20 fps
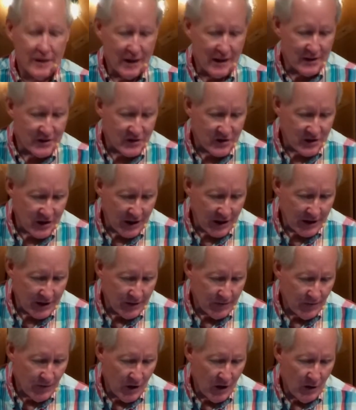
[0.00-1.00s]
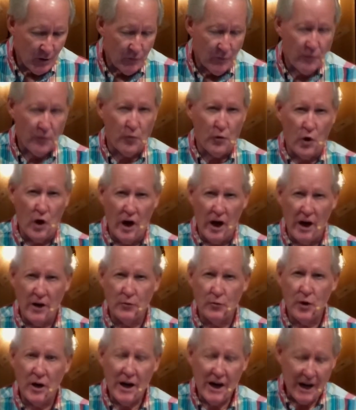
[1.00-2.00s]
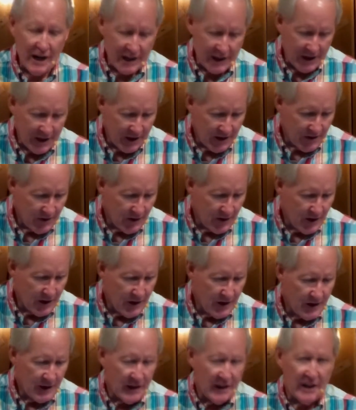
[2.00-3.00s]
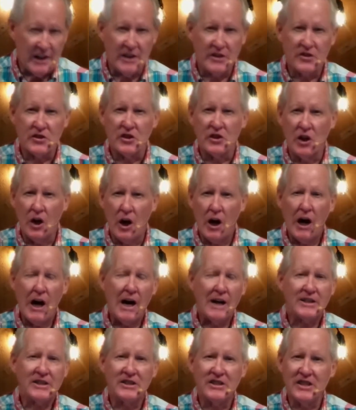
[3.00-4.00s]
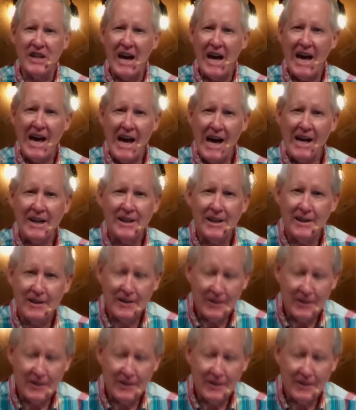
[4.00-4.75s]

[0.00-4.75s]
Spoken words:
and said, "Frederick, is God dead?"